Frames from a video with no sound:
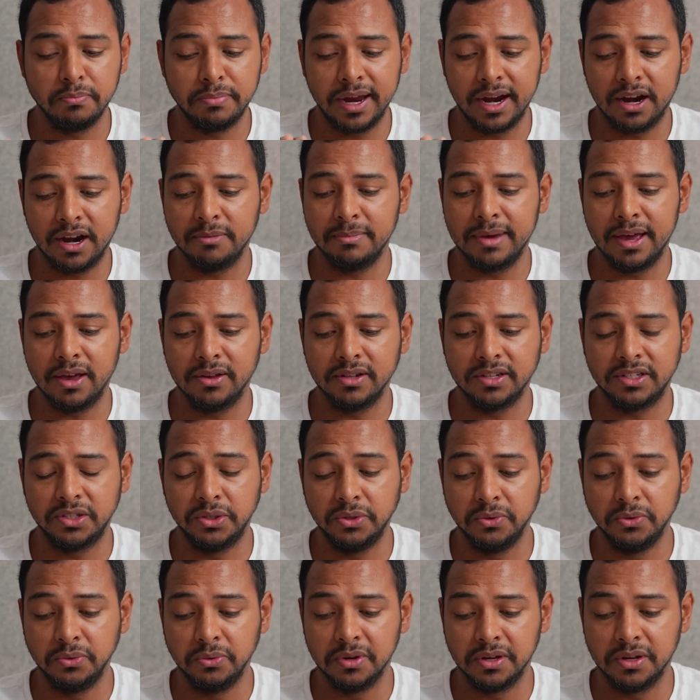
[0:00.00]
paramount
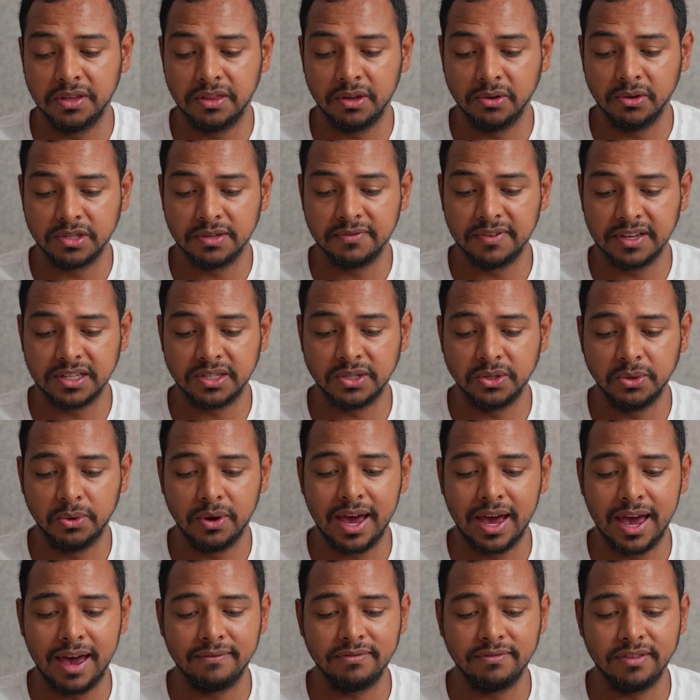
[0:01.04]
to those of us who
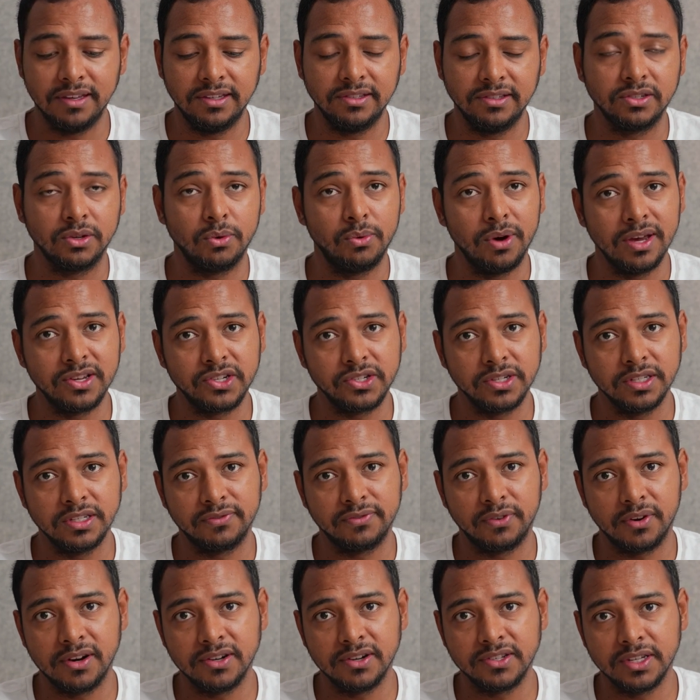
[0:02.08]
have these questions
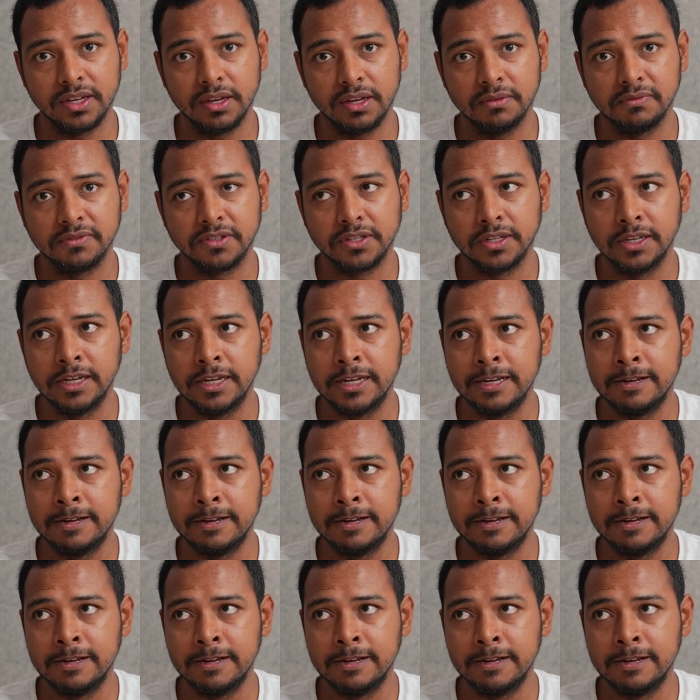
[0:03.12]
for ourselves.